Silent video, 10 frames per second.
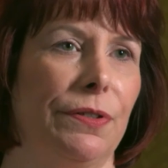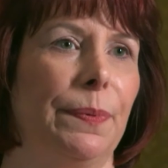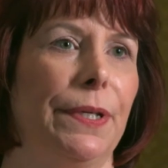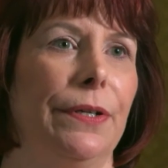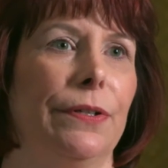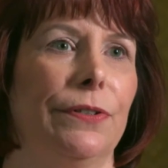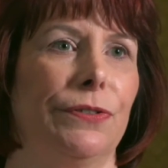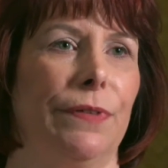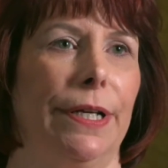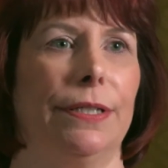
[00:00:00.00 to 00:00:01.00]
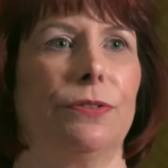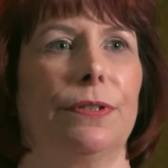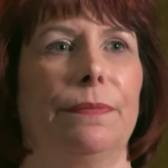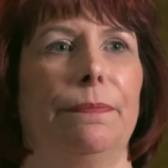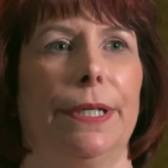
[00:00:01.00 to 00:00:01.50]
peers, right,
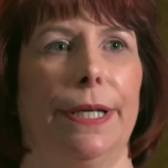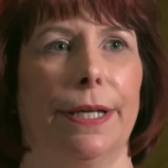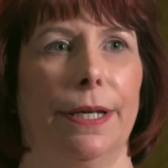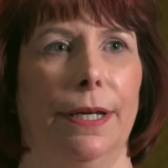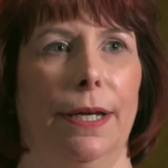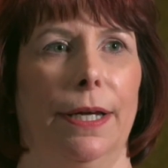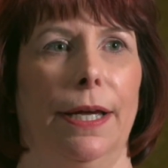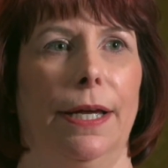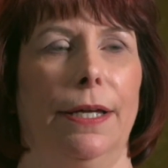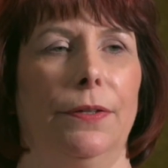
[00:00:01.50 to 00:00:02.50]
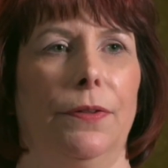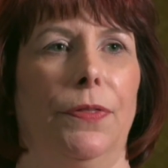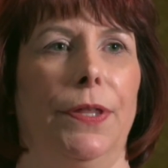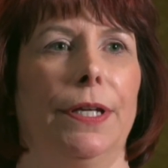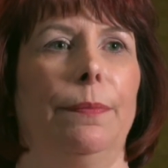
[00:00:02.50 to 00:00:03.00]
dream big.
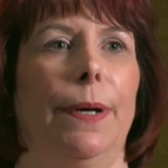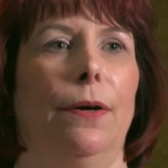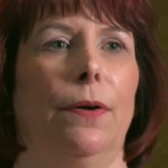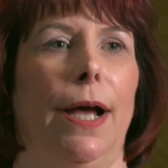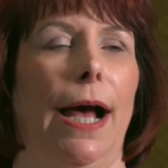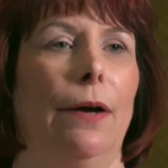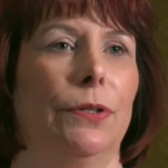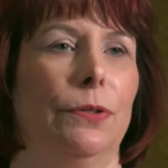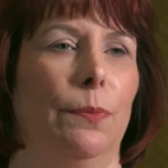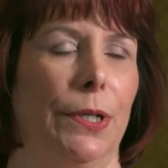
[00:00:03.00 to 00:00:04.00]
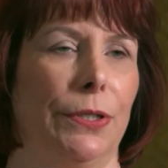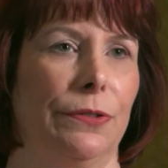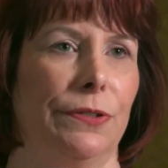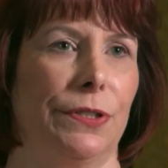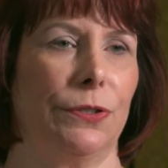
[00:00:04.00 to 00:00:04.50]
Think about how you want to
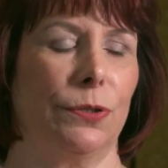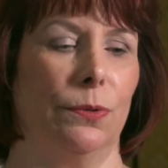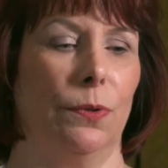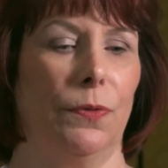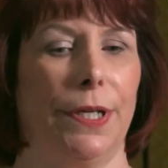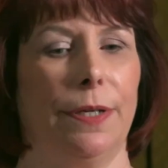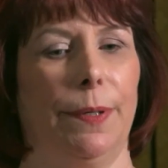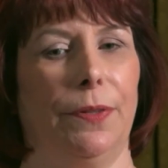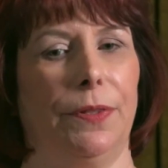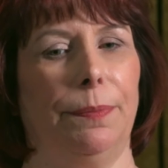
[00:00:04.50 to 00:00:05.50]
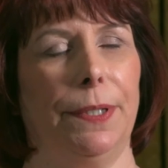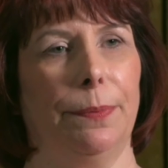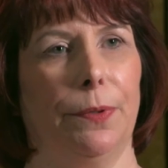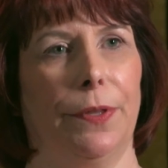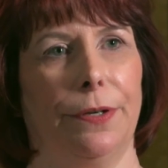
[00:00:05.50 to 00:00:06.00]
use the tool. Think about the
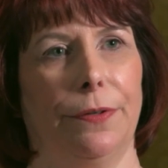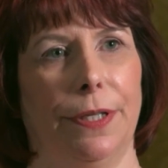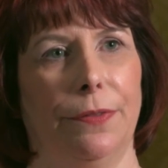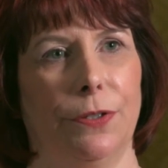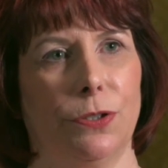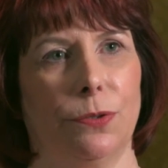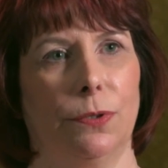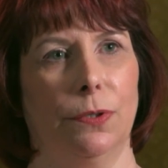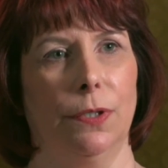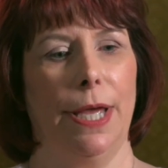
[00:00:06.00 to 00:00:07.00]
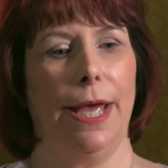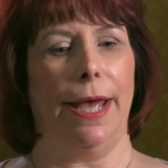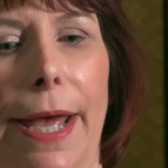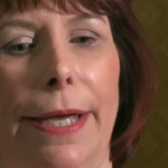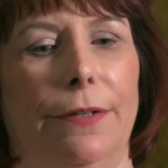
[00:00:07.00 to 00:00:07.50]
people that are in the tool.
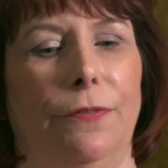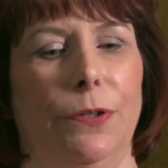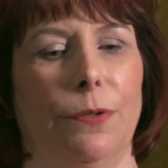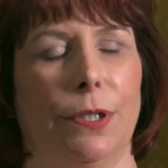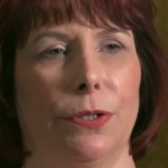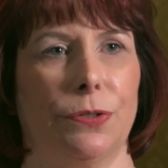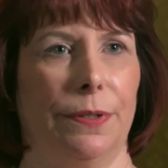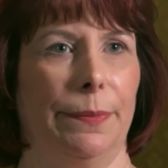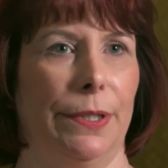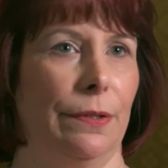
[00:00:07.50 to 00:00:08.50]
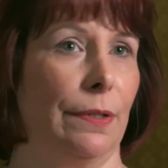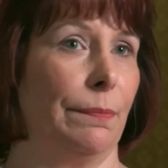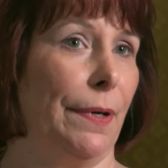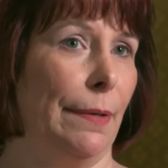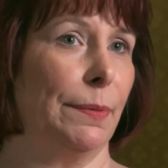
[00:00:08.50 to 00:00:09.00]
And if you can dream it, you can
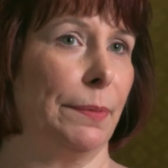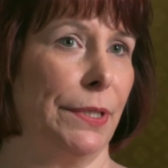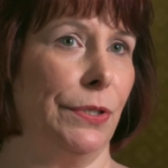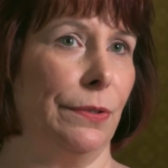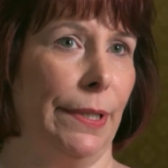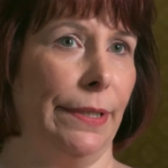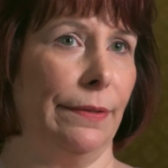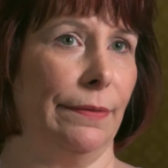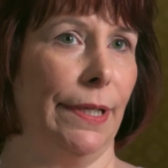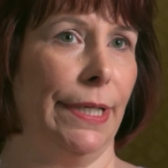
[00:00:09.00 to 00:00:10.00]
probably do it in